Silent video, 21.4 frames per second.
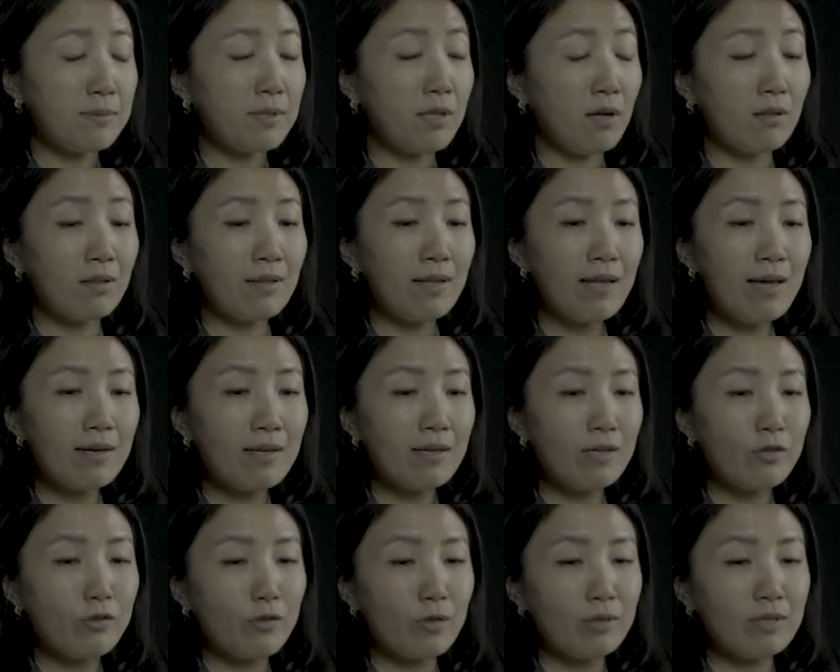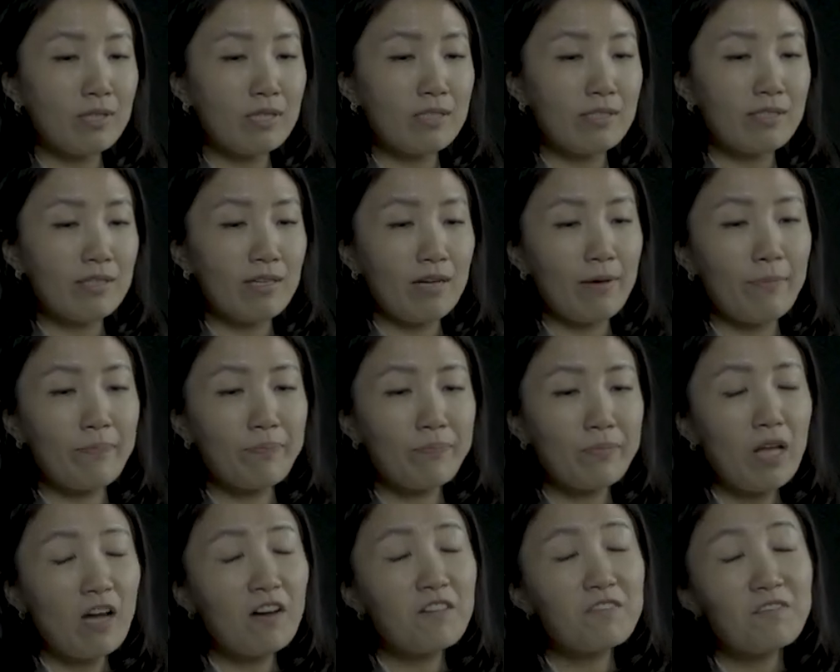has been already, you know, this
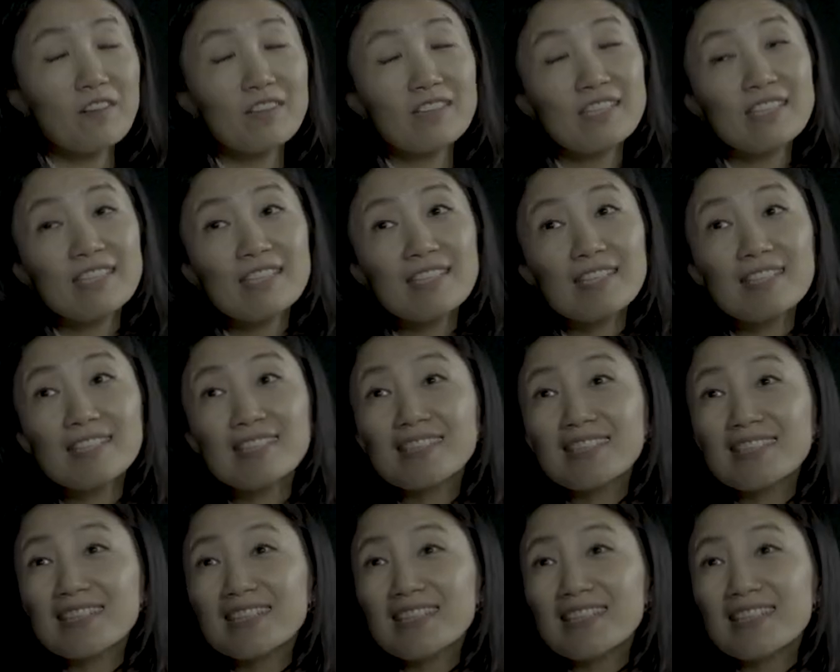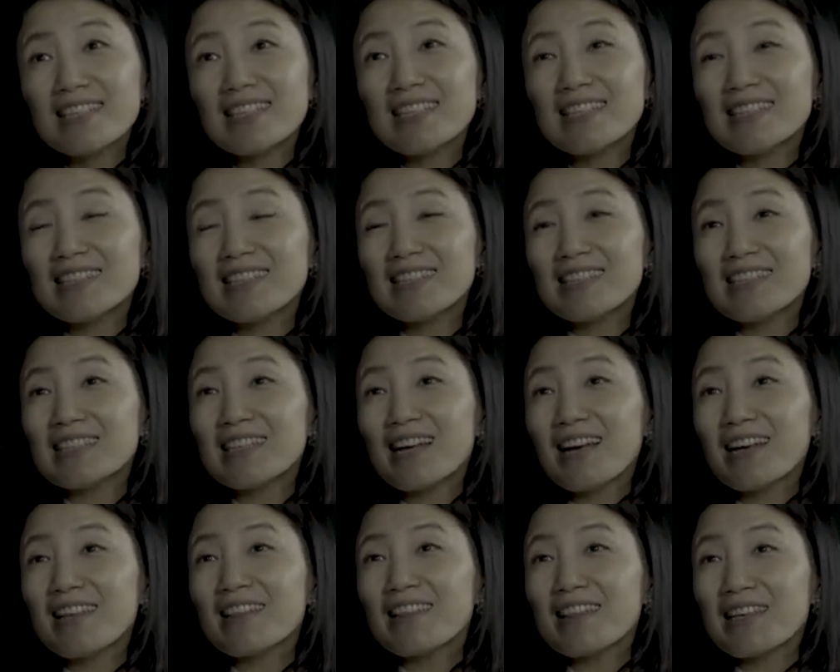um, fatigue in
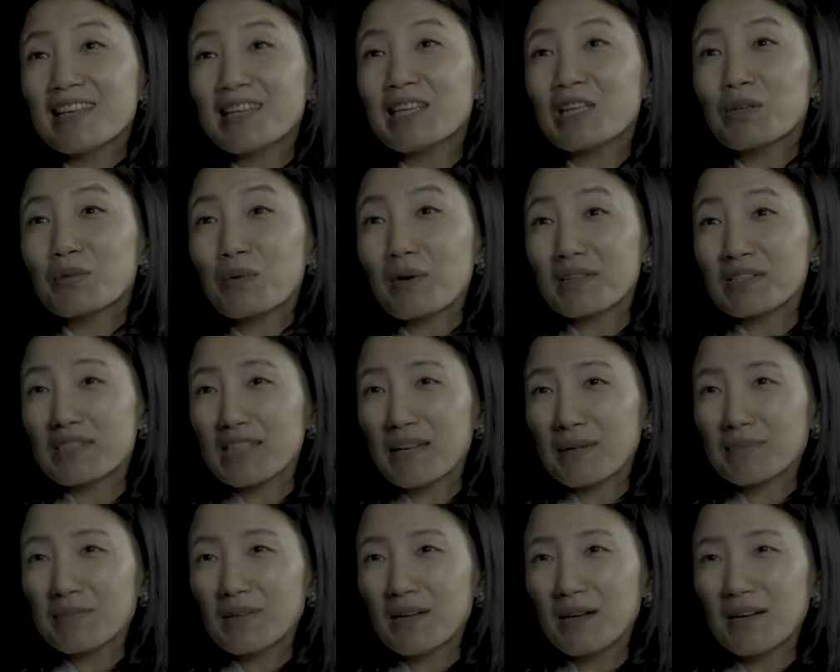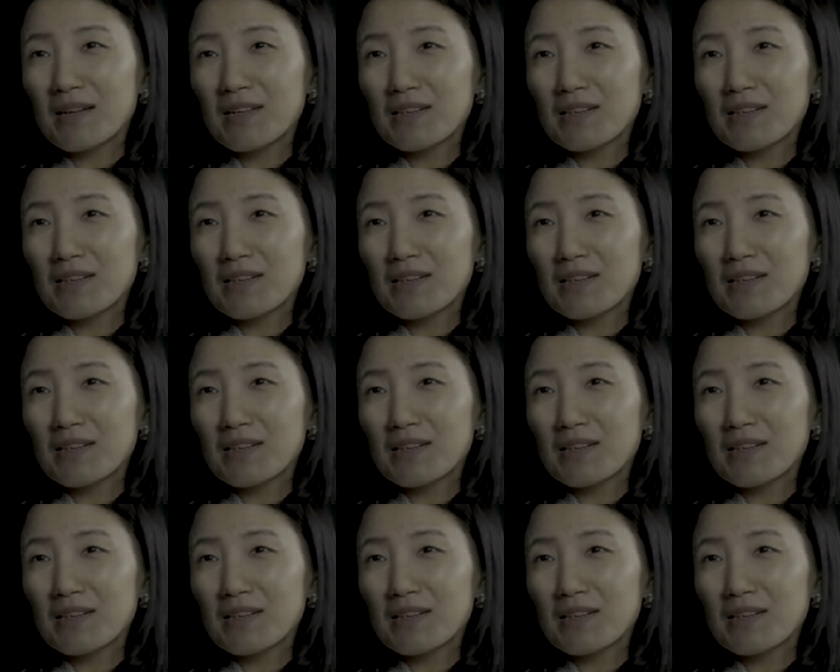design thinking workshop.